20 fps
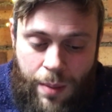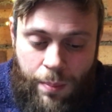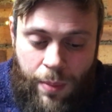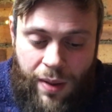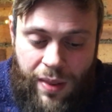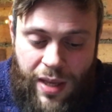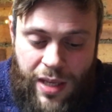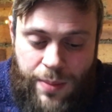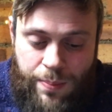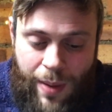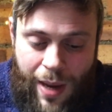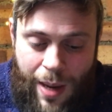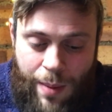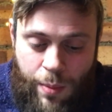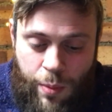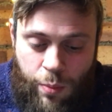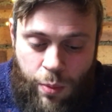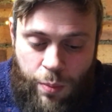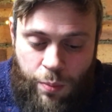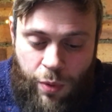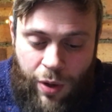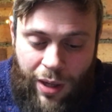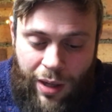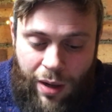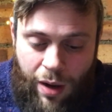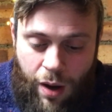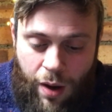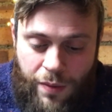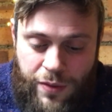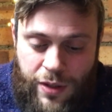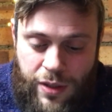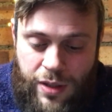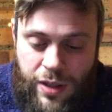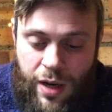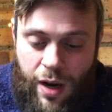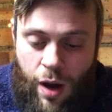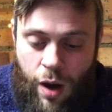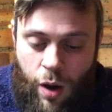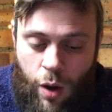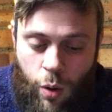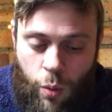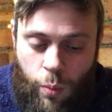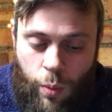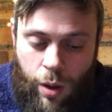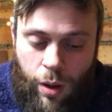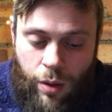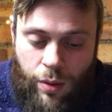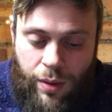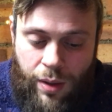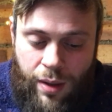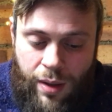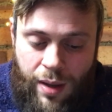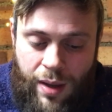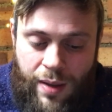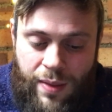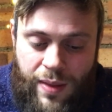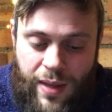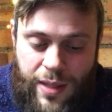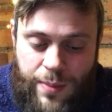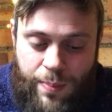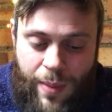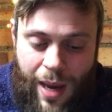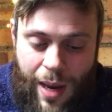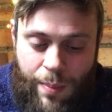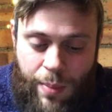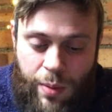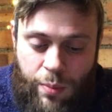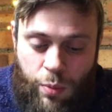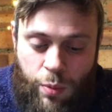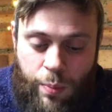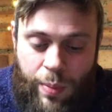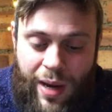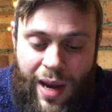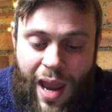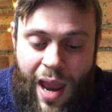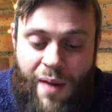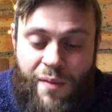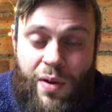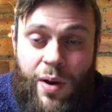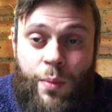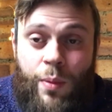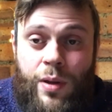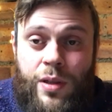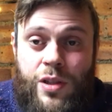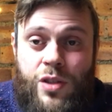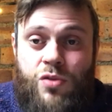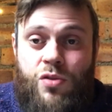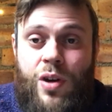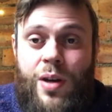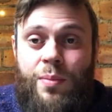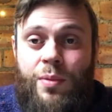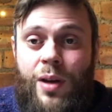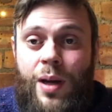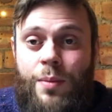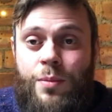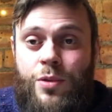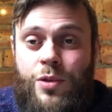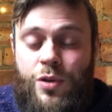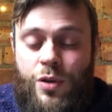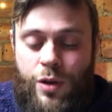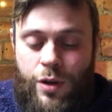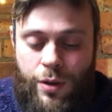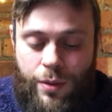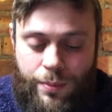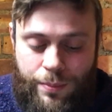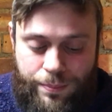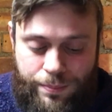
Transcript: But this baby would bring laughter to the whole world. This baby would be everyone's dream come true.